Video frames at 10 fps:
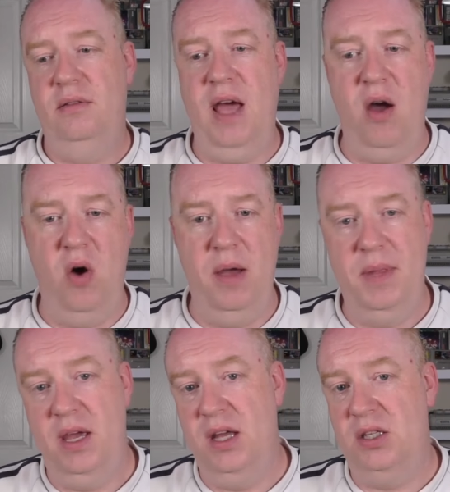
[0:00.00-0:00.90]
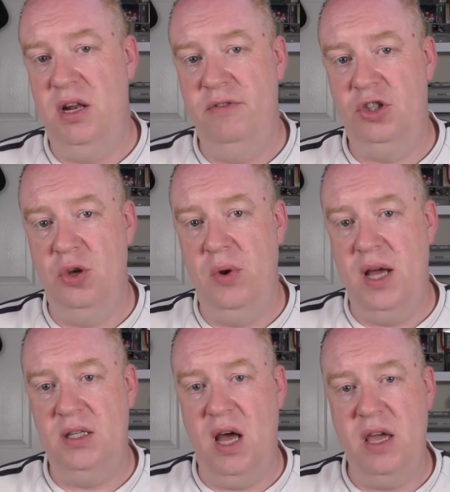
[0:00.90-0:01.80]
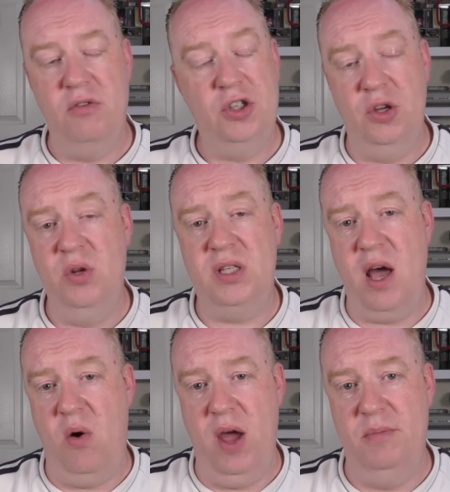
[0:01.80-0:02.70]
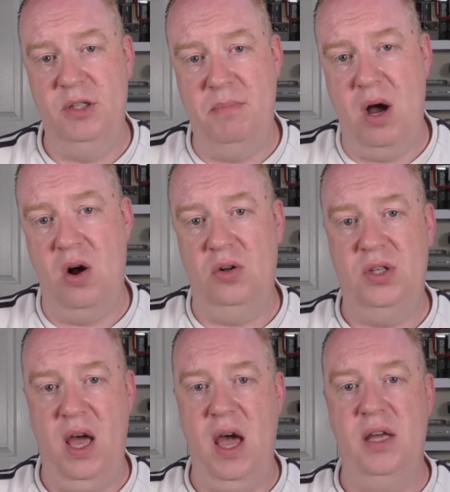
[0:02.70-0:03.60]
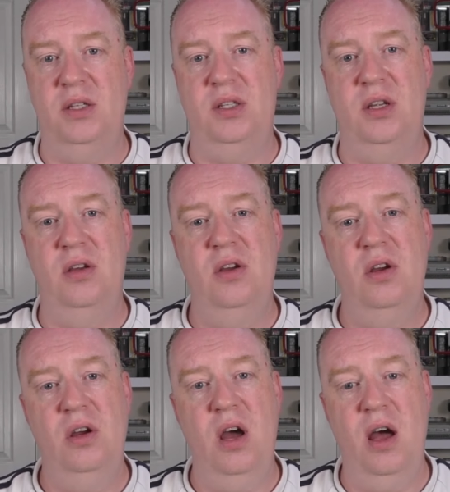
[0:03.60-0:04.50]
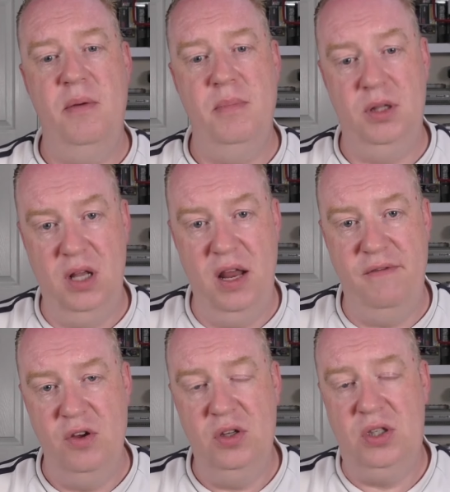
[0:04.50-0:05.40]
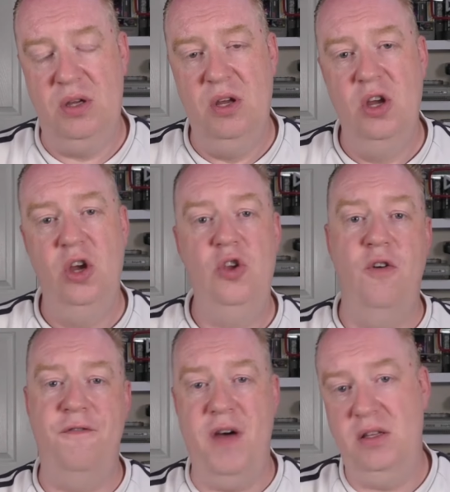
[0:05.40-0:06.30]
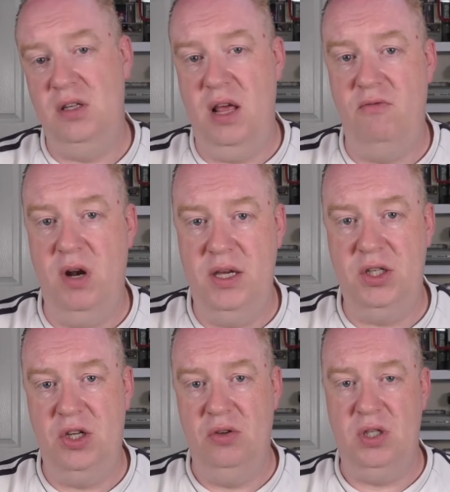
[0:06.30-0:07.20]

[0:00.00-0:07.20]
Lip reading: that item then gets delivered 2 days later. As soon as that item is marked as delivered, your funds are then released to you.